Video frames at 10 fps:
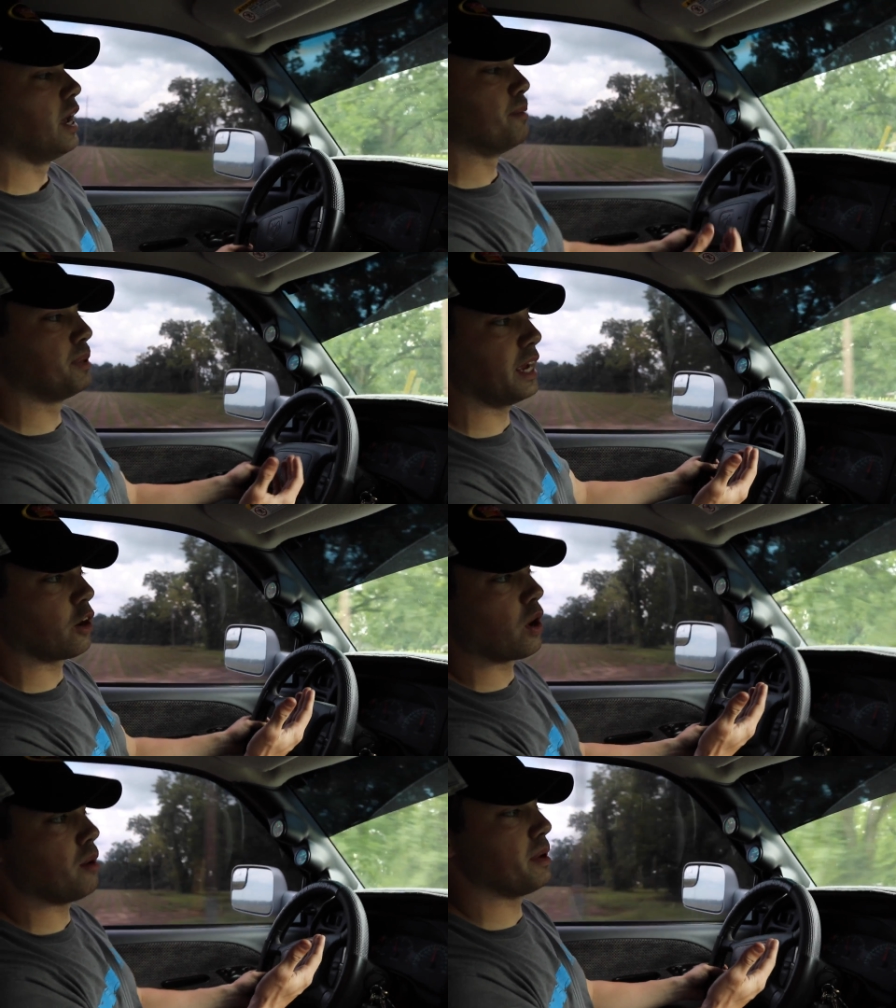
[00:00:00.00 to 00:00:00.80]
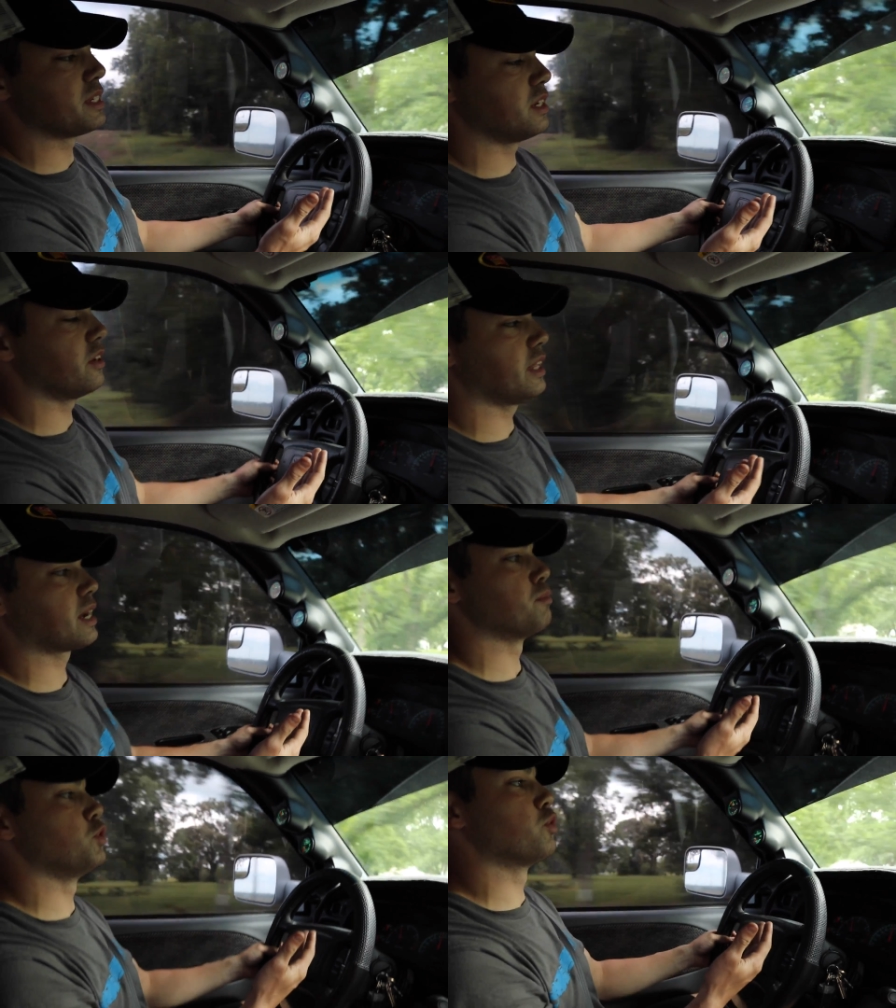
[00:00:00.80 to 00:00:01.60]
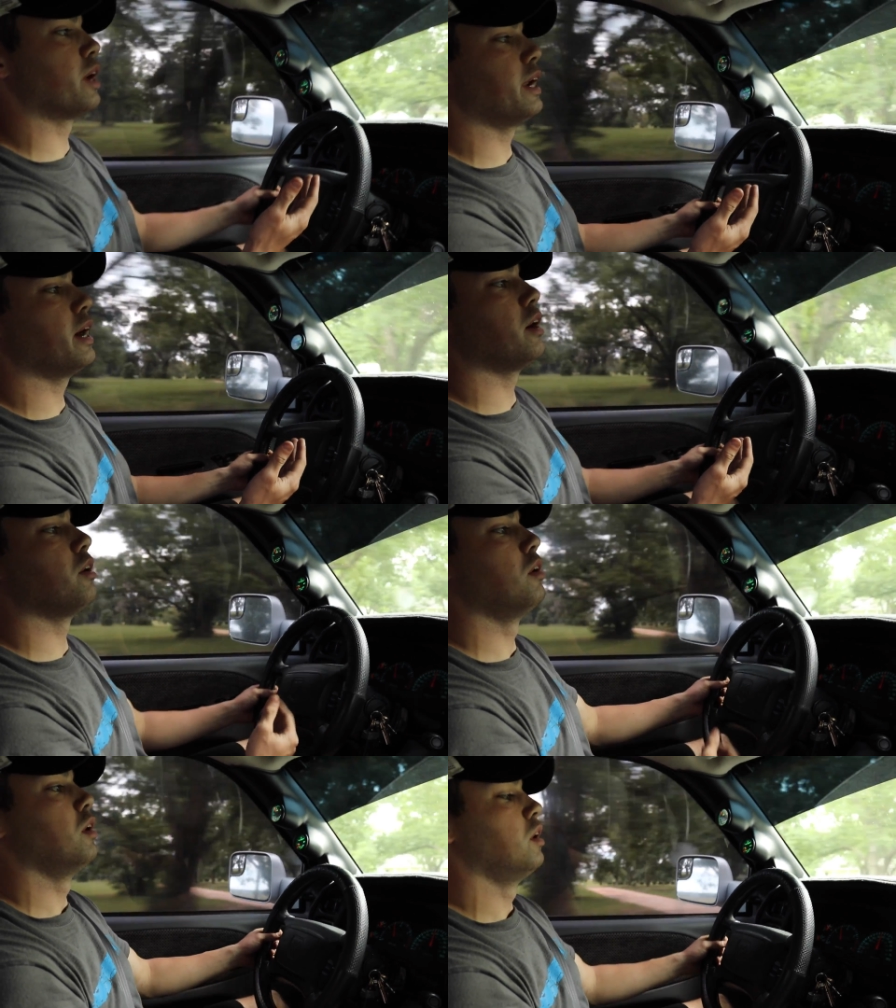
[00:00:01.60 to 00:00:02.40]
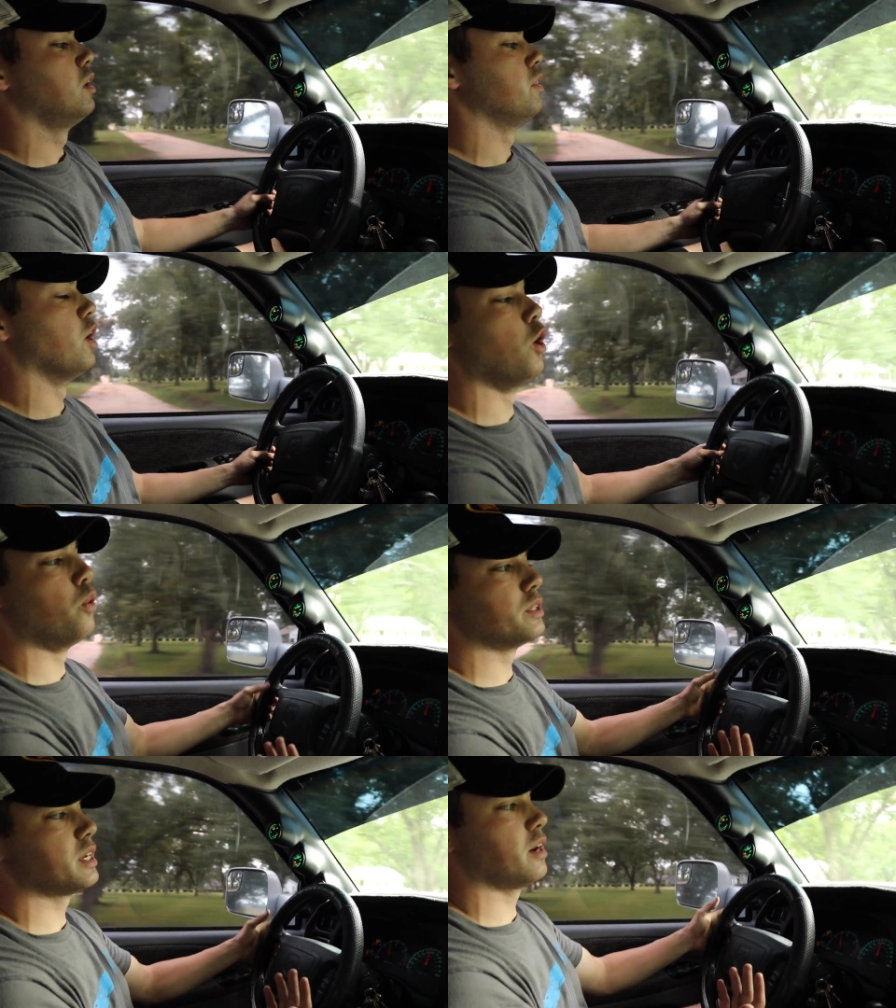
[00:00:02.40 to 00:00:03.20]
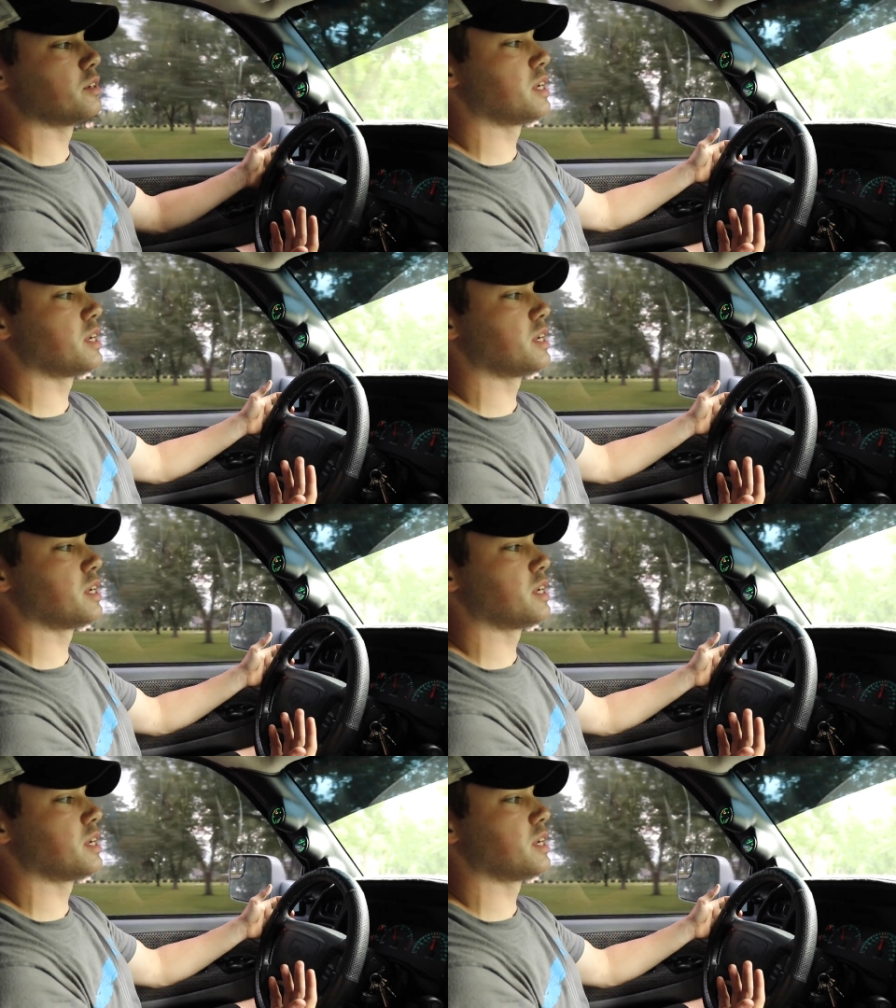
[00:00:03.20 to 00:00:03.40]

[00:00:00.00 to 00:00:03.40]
and play around my steering like I'm doing right now the whole entire